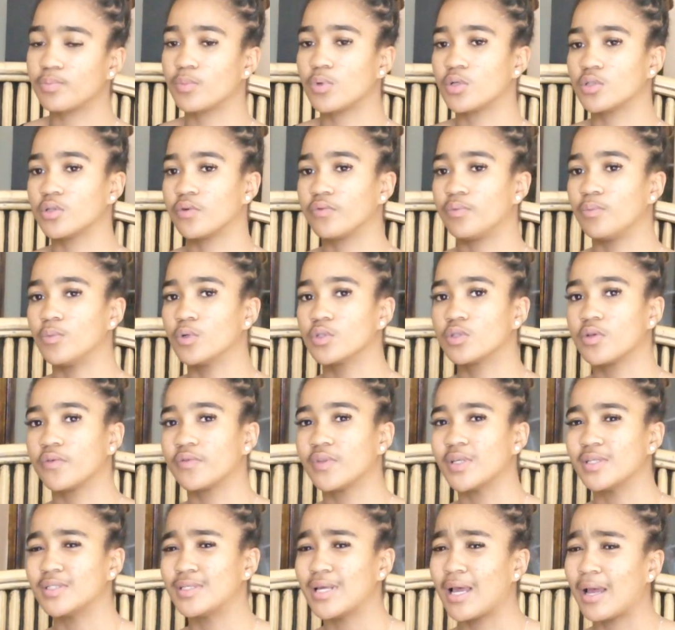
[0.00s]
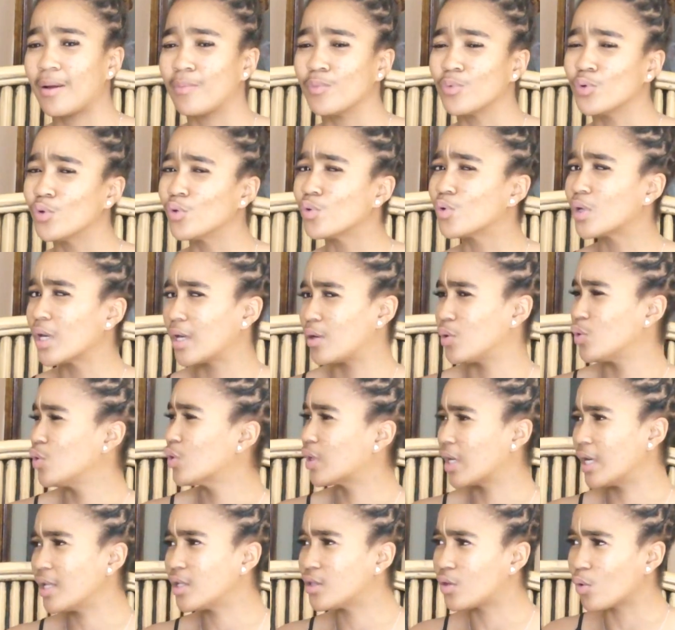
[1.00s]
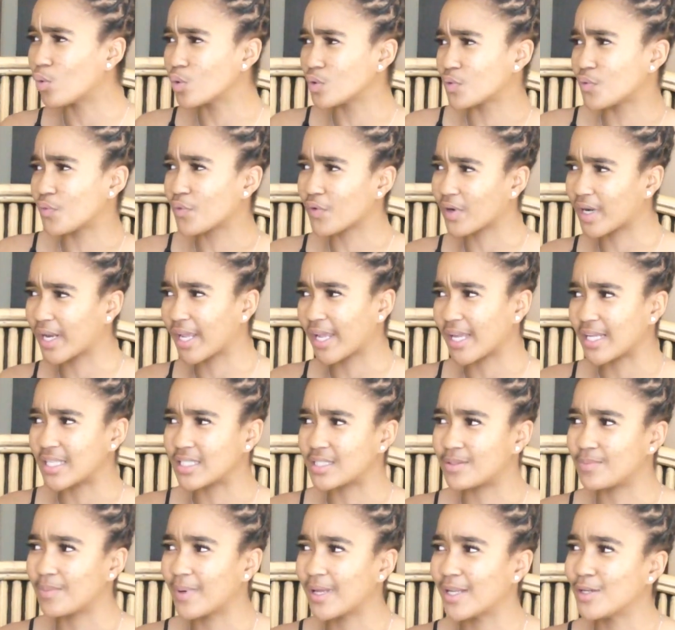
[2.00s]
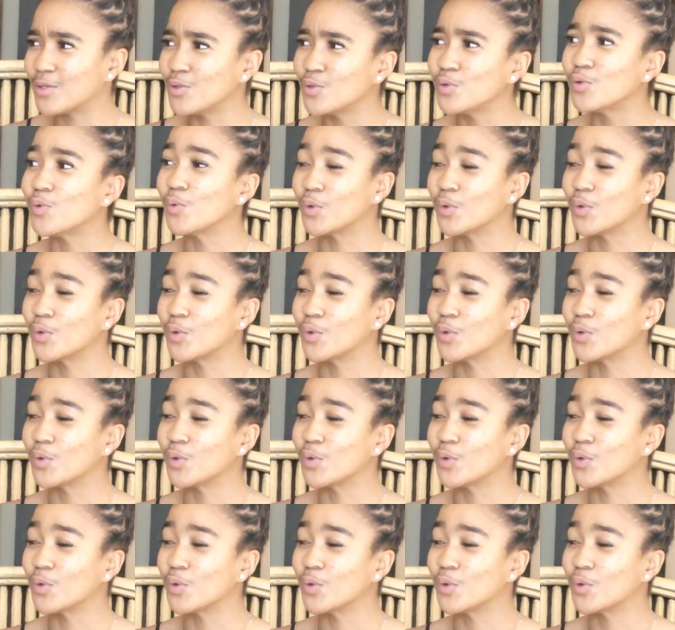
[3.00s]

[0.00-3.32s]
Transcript: because of most of the time you get those friends, man.